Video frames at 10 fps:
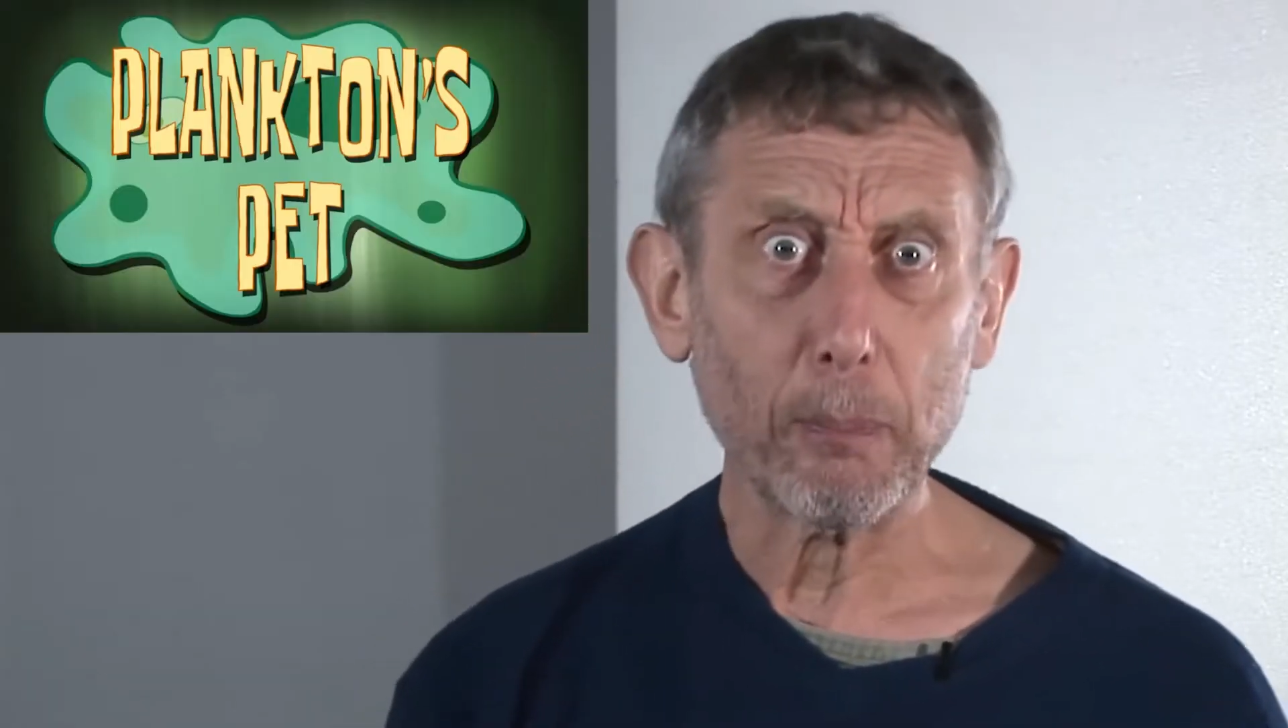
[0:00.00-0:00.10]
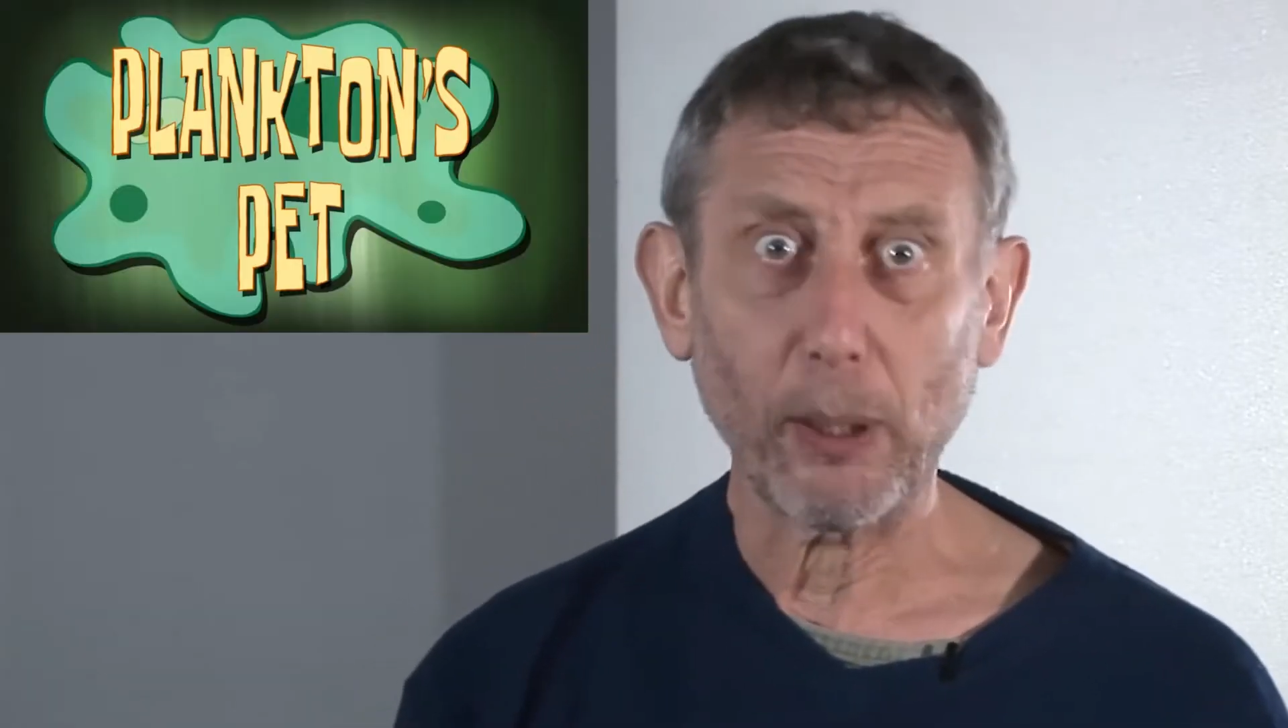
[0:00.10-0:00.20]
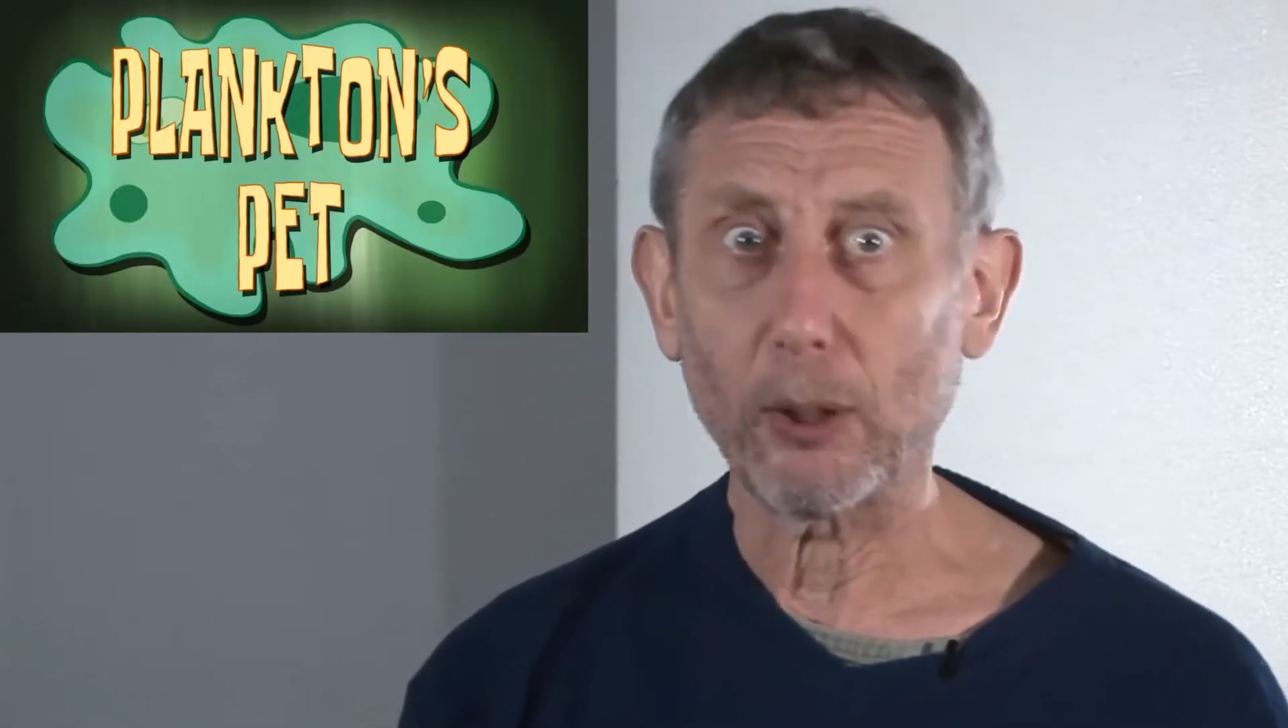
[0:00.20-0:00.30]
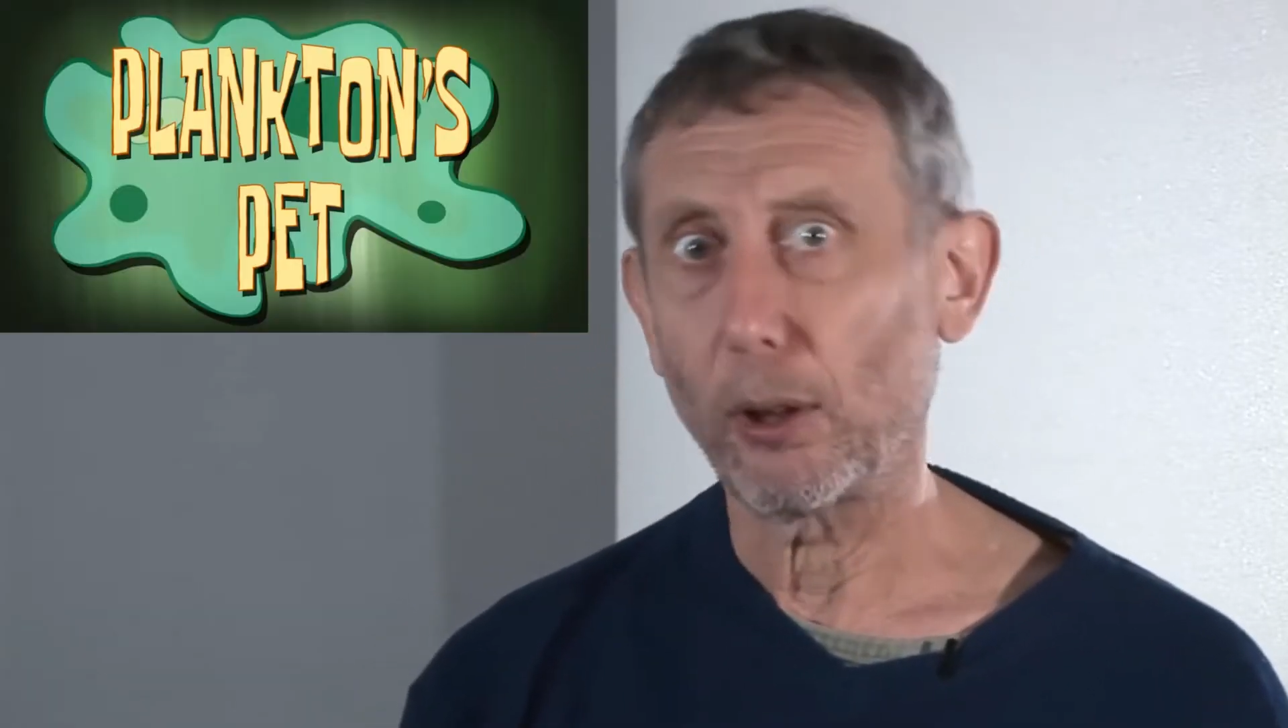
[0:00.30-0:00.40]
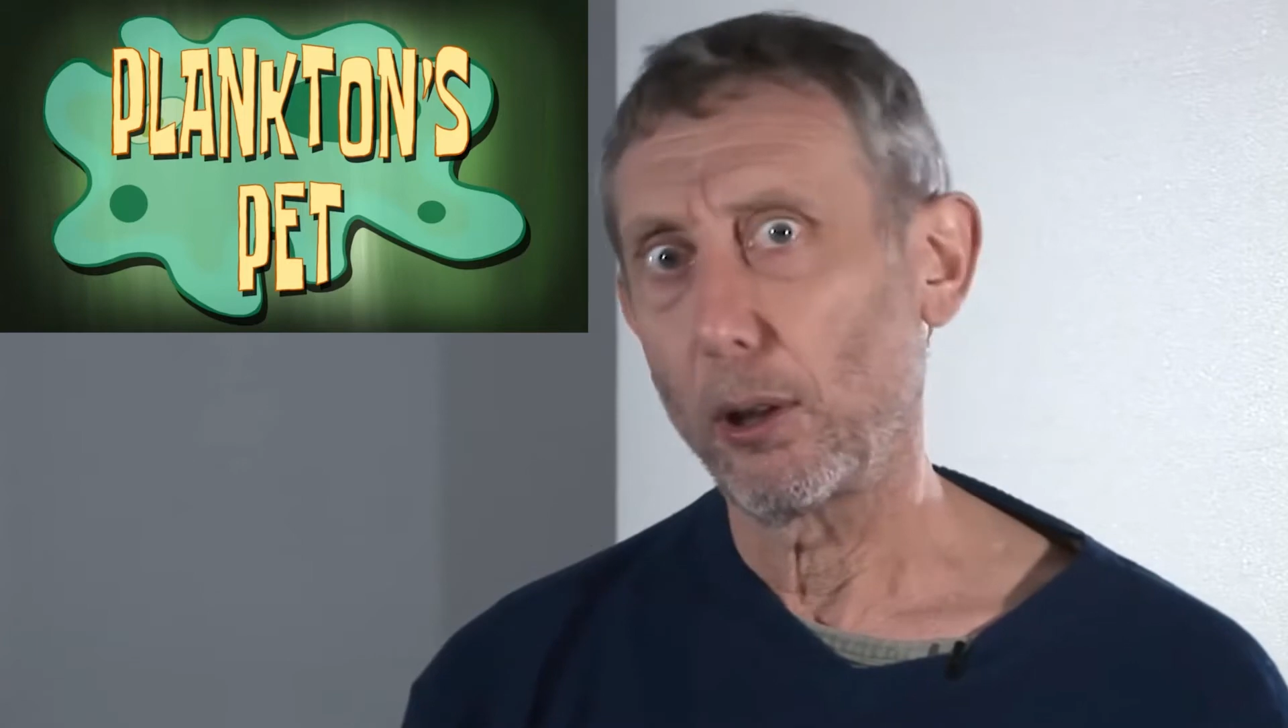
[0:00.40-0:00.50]

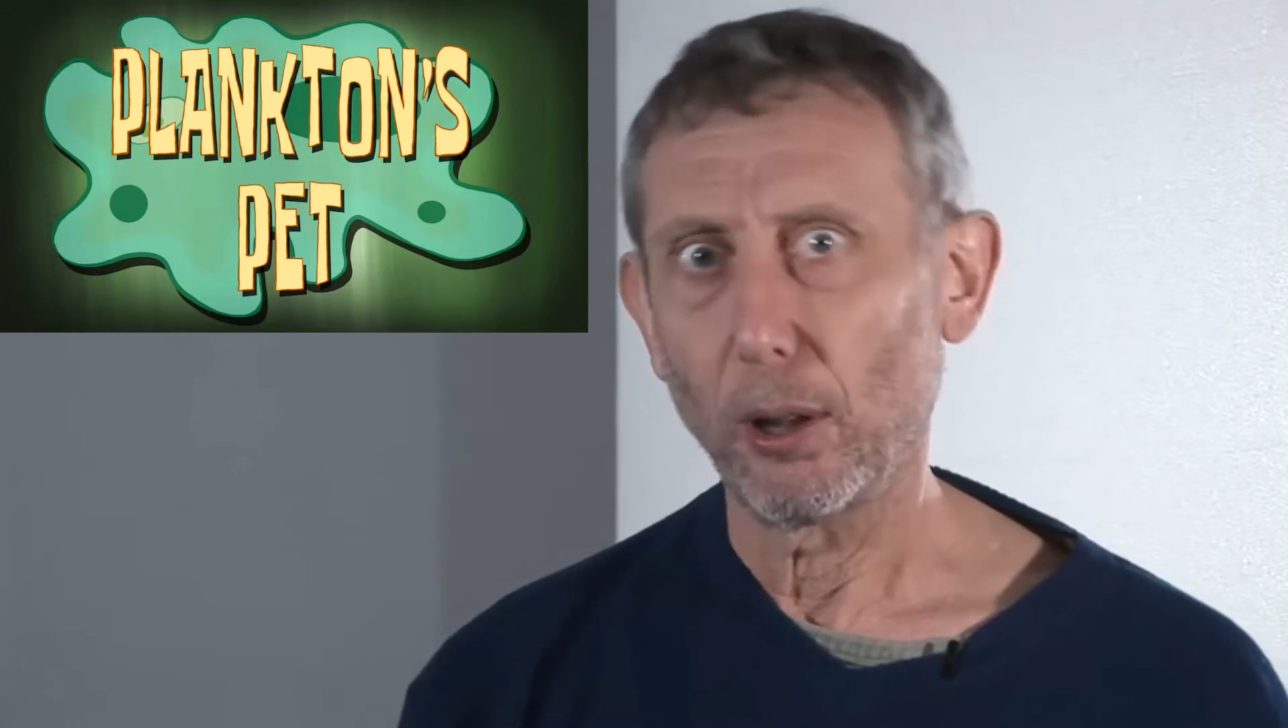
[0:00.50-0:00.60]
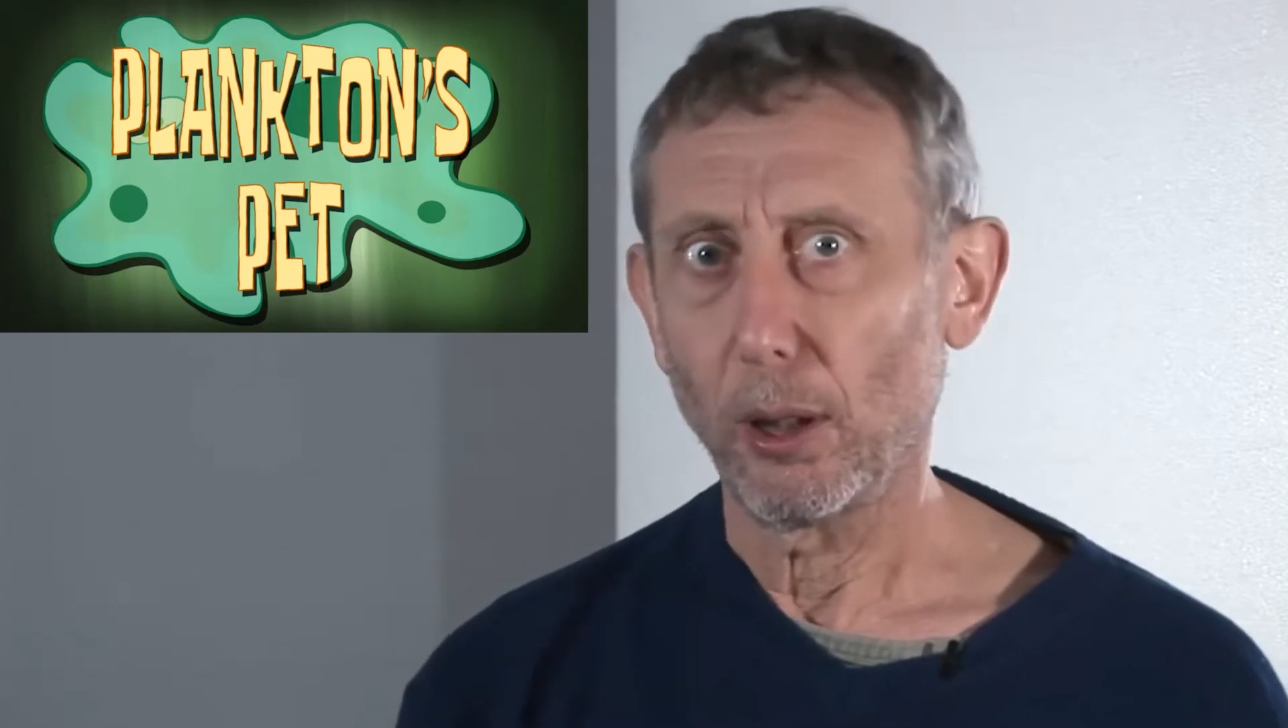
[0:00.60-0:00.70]
but